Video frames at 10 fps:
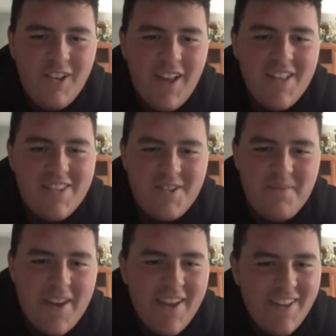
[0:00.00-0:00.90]
answered
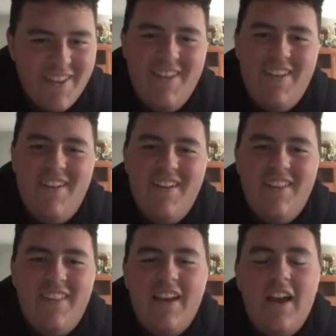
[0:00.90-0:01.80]
me.
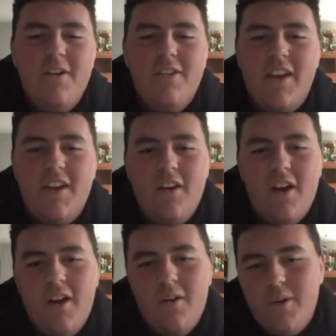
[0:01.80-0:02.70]
Like I was like,
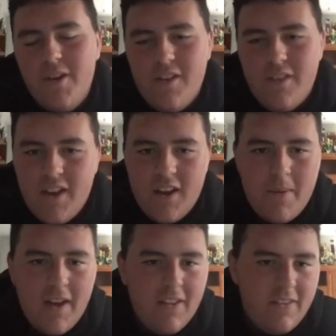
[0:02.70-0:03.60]
uh, "What do you think
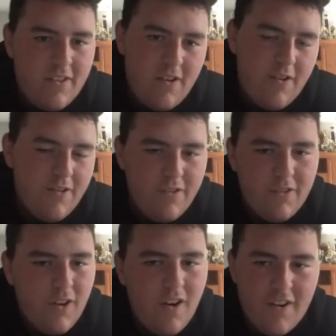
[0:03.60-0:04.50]
about certain
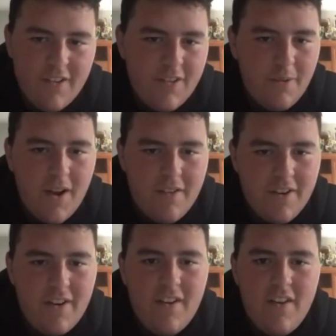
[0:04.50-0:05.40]
cards or
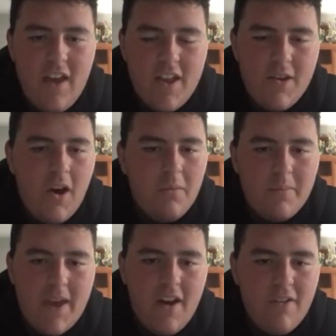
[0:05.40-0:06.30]
whatever?" And you helped
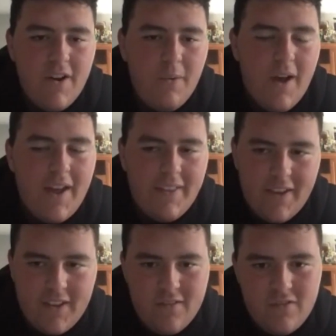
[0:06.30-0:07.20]
me out right away.
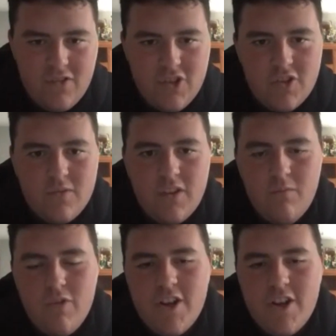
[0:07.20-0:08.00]
Like, just reach